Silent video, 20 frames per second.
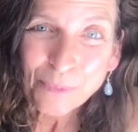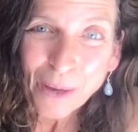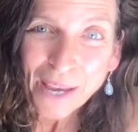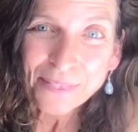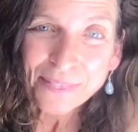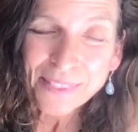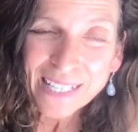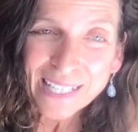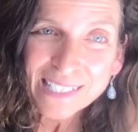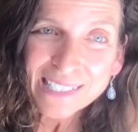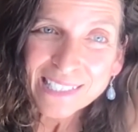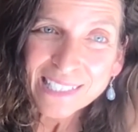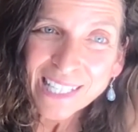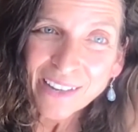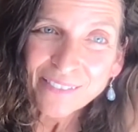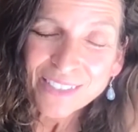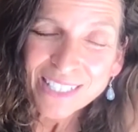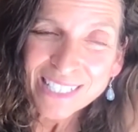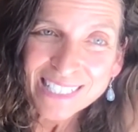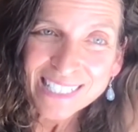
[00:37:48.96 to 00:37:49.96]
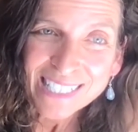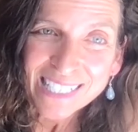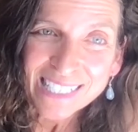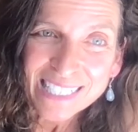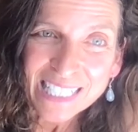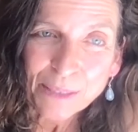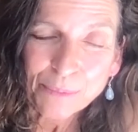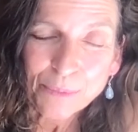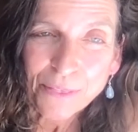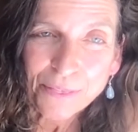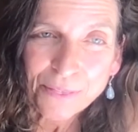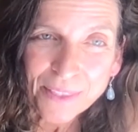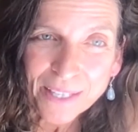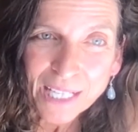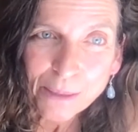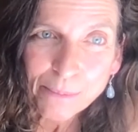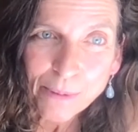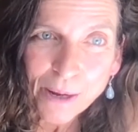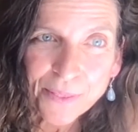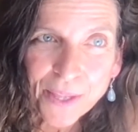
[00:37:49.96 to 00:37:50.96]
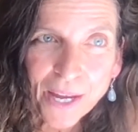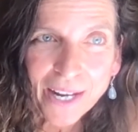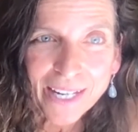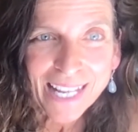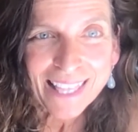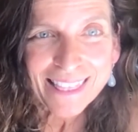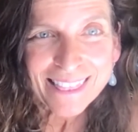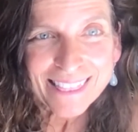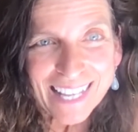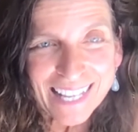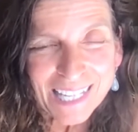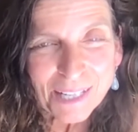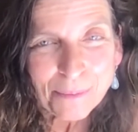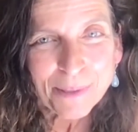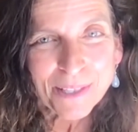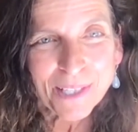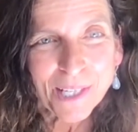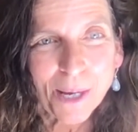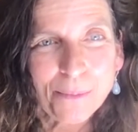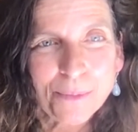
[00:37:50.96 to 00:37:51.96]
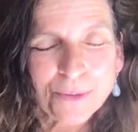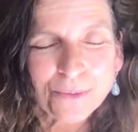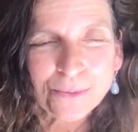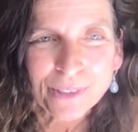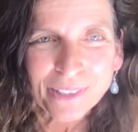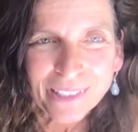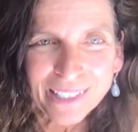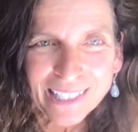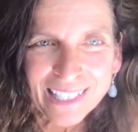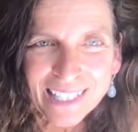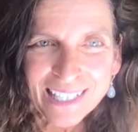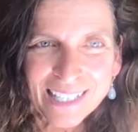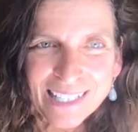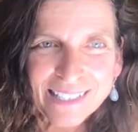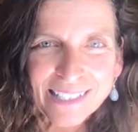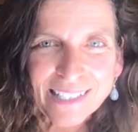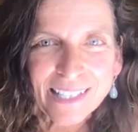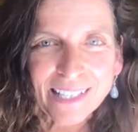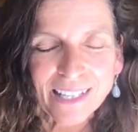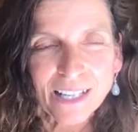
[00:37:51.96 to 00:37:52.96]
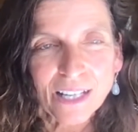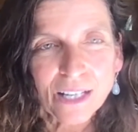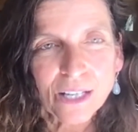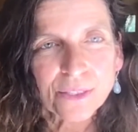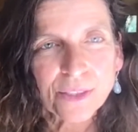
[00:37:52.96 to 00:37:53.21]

I think you have to dig deep to think about that. And then it becomes really easy.